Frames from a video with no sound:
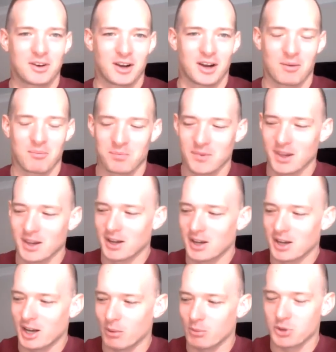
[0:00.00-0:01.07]
And I'm
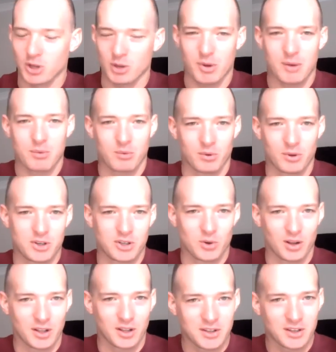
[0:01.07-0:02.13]
sure that people will
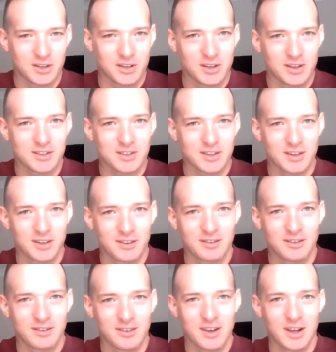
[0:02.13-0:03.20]
enjoy listening to this
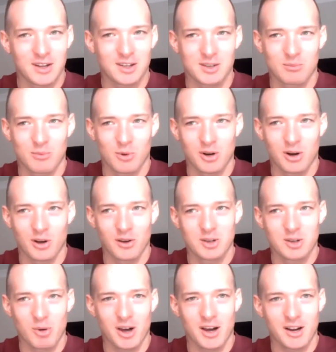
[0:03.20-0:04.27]
and getting some more
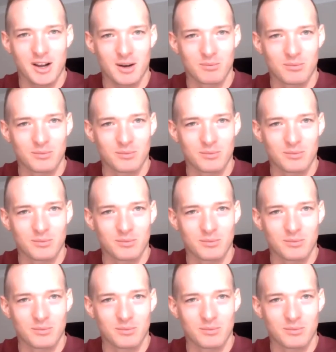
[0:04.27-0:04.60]
knowledge about